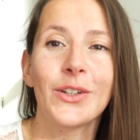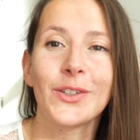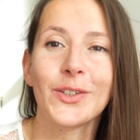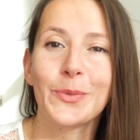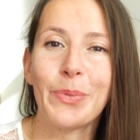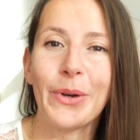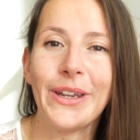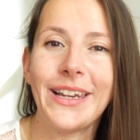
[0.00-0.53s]

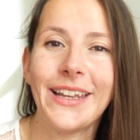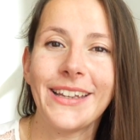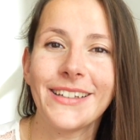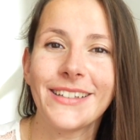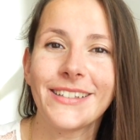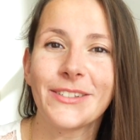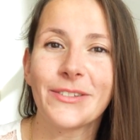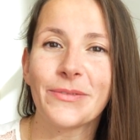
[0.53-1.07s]
spoilé,
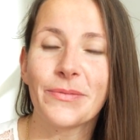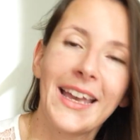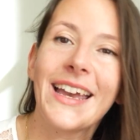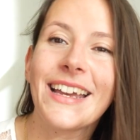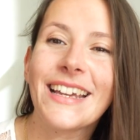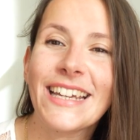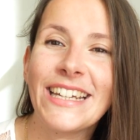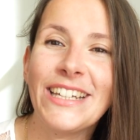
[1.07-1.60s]

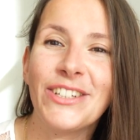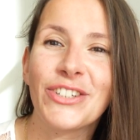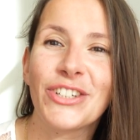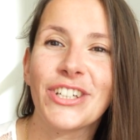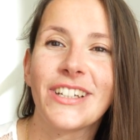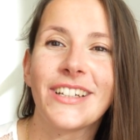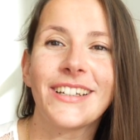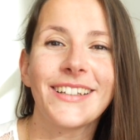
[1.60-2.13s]

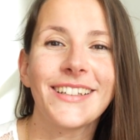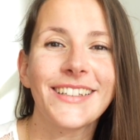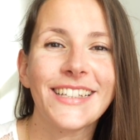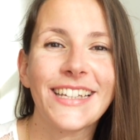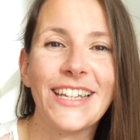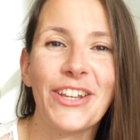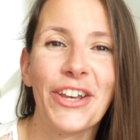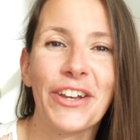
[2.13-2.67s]
cringe,
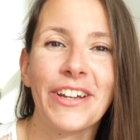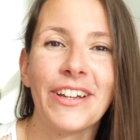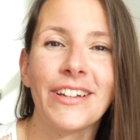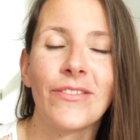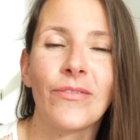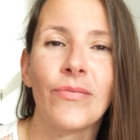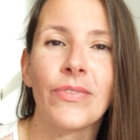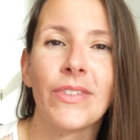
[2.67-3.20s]
trigger.
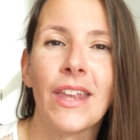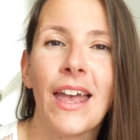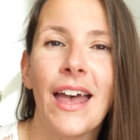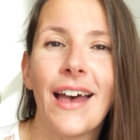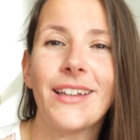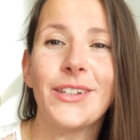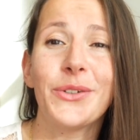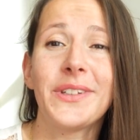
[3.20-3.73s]

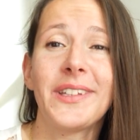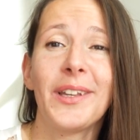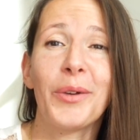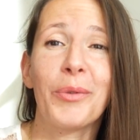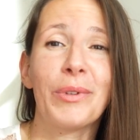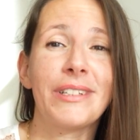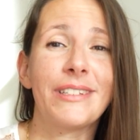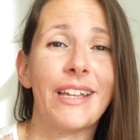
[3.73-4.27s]
As you see,
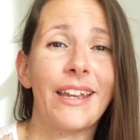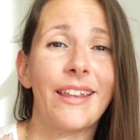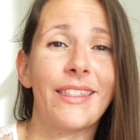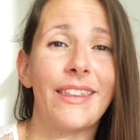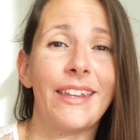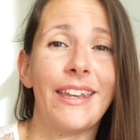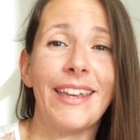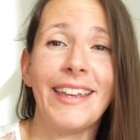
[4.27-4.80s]
we take
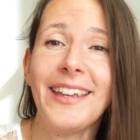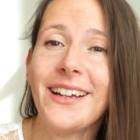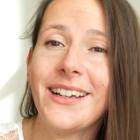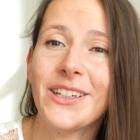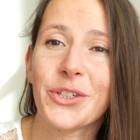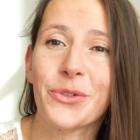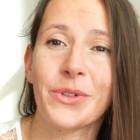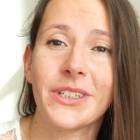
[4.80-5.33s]
the
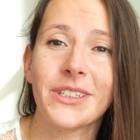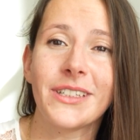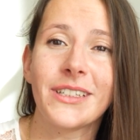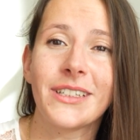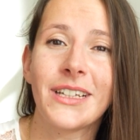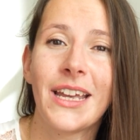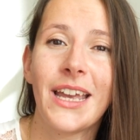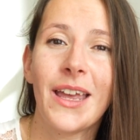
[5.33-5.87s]
English word,
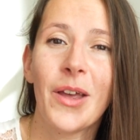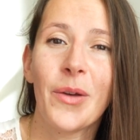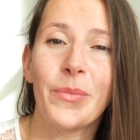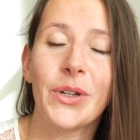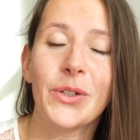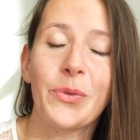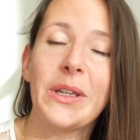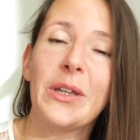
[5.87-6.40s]

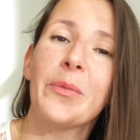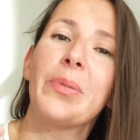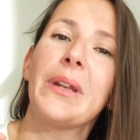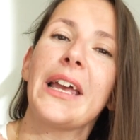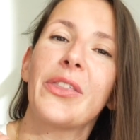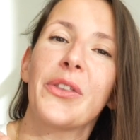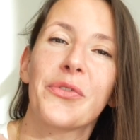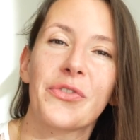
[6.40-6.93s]
but we
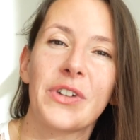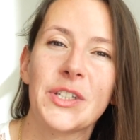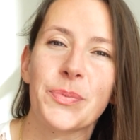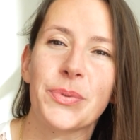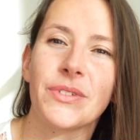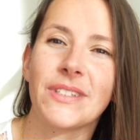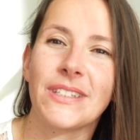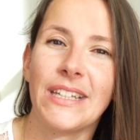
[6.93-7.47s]
apply the French
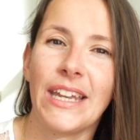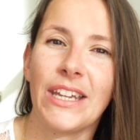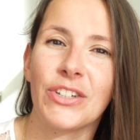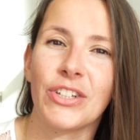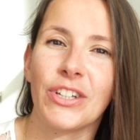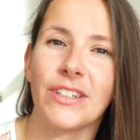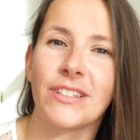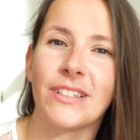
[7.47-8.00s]

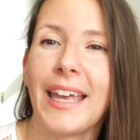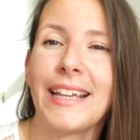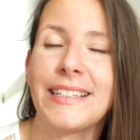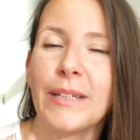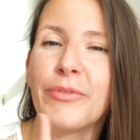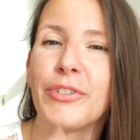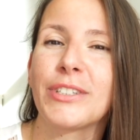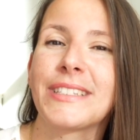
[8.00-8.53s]
pronunciation.
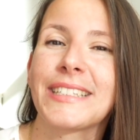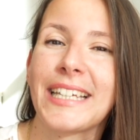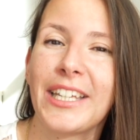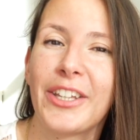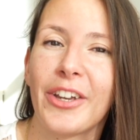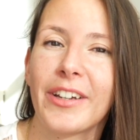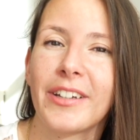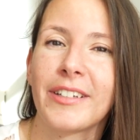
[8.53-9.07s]
Except for
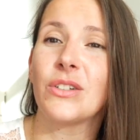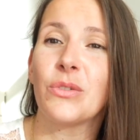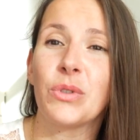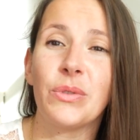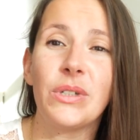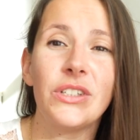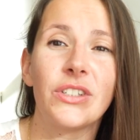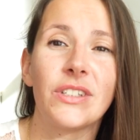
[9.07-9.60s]
trigger. We
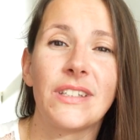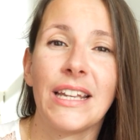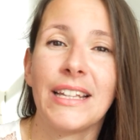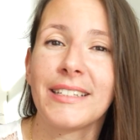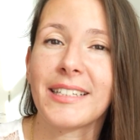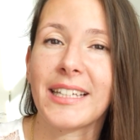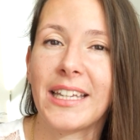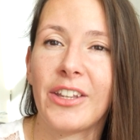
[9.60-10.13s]
will just say
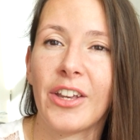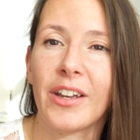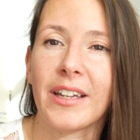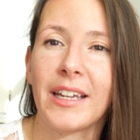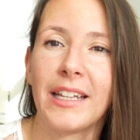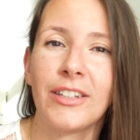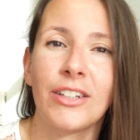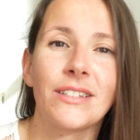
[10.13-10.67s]
trigger
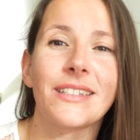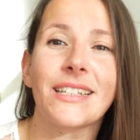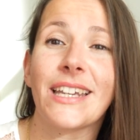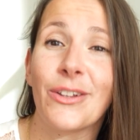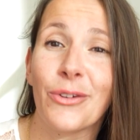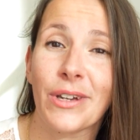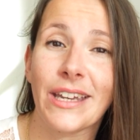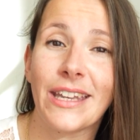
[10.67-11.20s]
and not
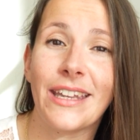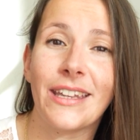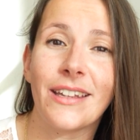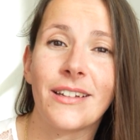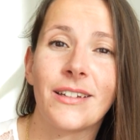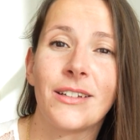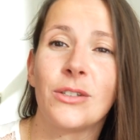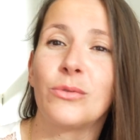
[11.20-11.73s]
triggeré
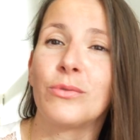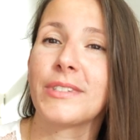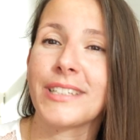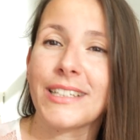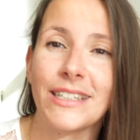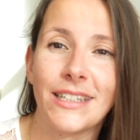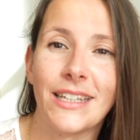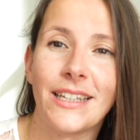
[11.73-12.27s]
ou
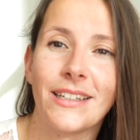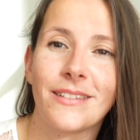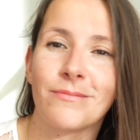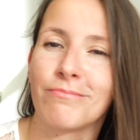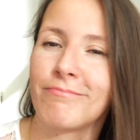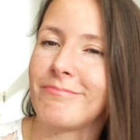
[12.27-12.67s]
trigué.